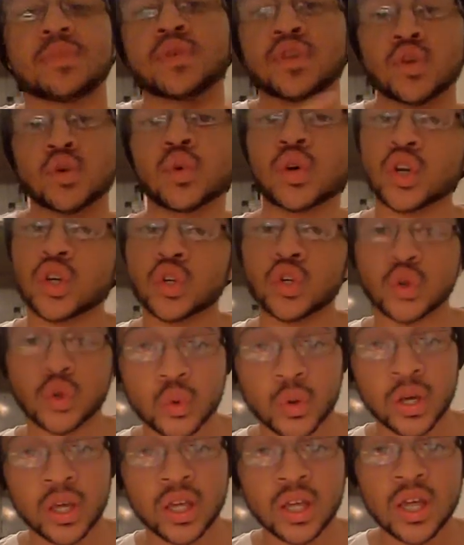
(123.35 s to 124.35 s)
mean you can
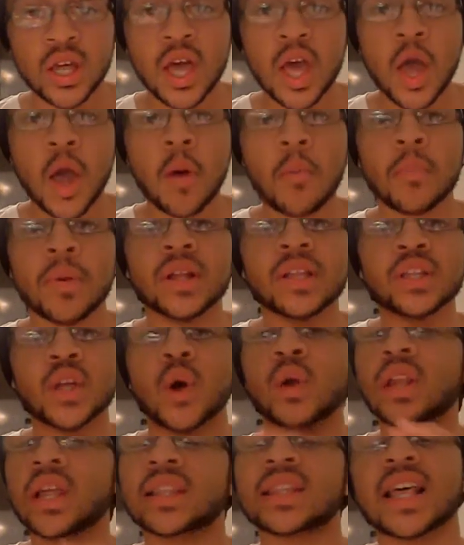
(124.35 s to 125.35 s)
do it. But
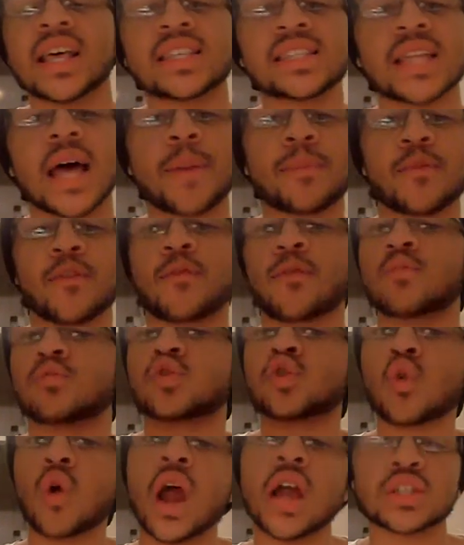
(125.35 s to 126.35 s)
don't let that stop you from
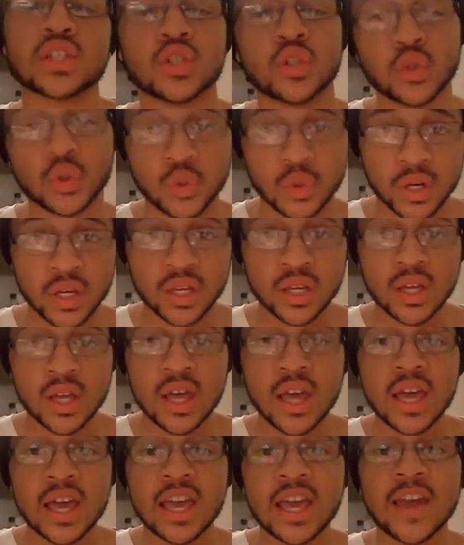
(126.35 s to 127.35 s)
trying to do it.
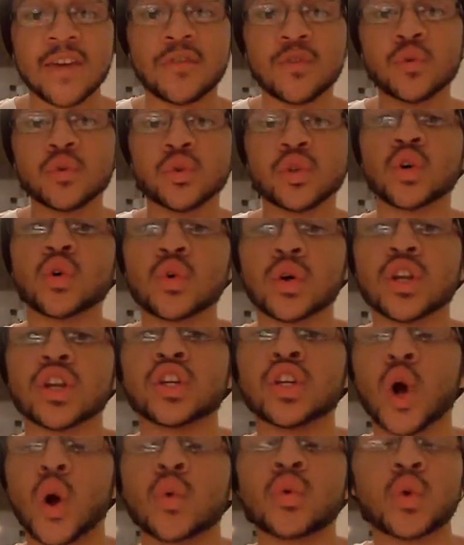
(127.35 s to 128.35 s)
If you do
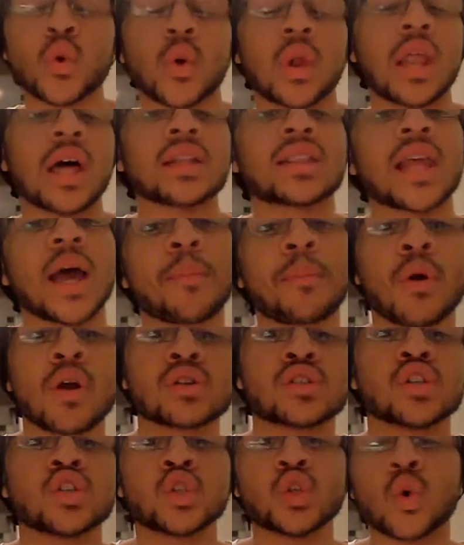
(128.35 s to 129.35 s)
it, don't do it like that
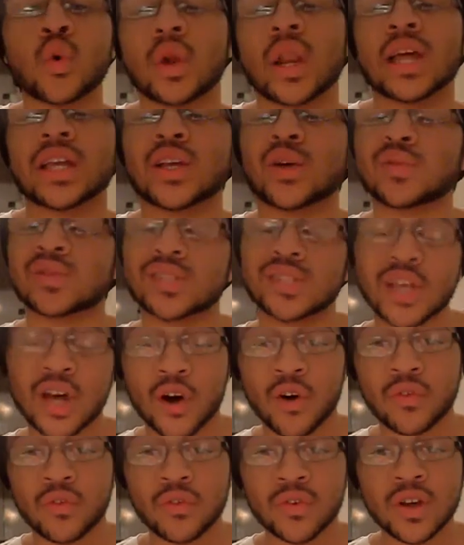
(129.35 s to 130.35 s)
person, do it like yourself.